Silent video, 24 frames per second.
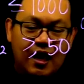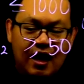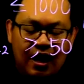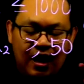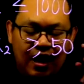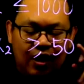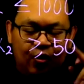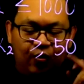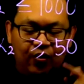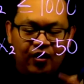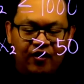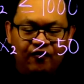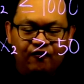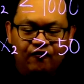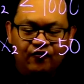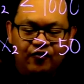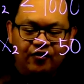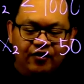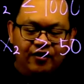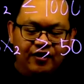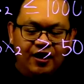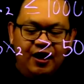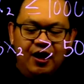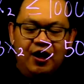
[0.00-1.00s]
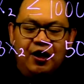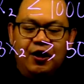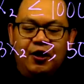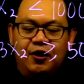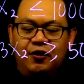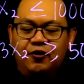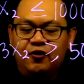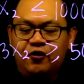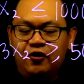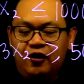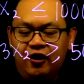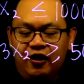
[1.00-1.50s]
However,
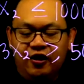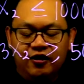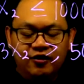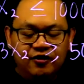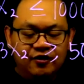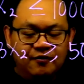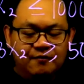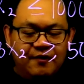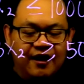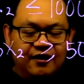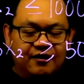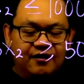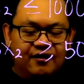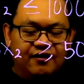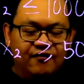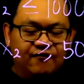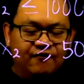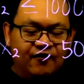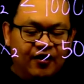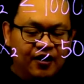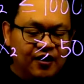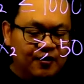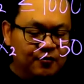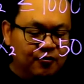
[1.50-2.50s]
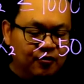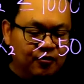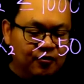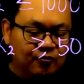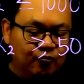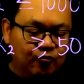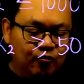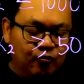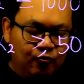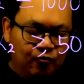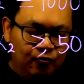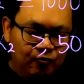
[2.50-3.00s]
the other binary
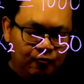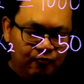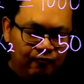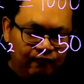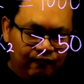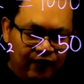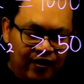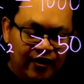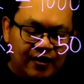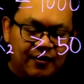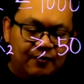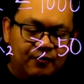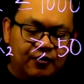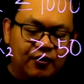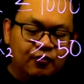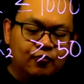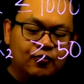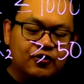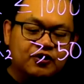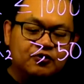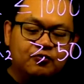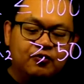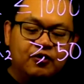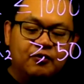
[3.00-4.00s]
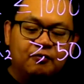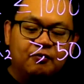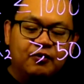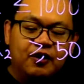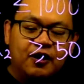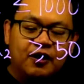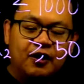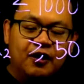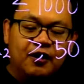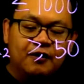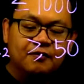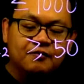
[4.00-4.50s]
variable which will
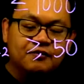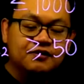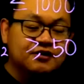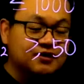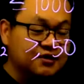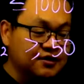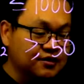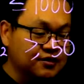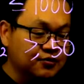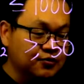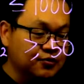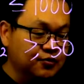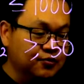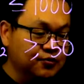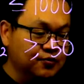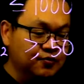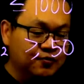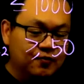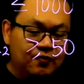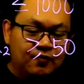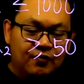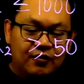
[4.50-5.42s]
become 0